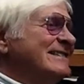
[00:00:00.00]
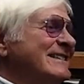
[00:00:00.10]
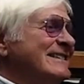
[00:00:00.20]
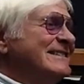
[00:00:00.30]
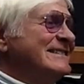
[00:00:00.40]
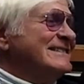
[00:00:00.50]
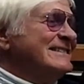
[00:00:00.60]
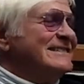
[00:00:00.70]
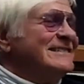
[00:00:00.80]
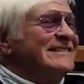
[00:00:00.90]
I know the
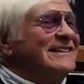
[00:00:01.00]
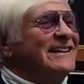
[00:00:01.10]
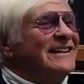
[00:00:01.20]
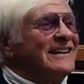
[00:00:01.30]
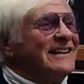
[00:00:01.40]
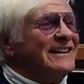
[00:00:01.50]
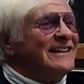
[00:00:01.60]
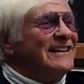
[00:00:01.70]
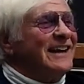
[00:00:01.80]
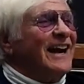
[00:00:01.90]

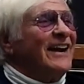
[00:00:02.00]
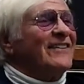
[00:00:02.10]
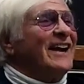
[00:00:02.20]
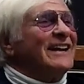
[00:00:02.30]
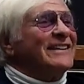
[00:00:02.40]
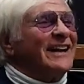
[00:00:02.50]
provenance, as you would say.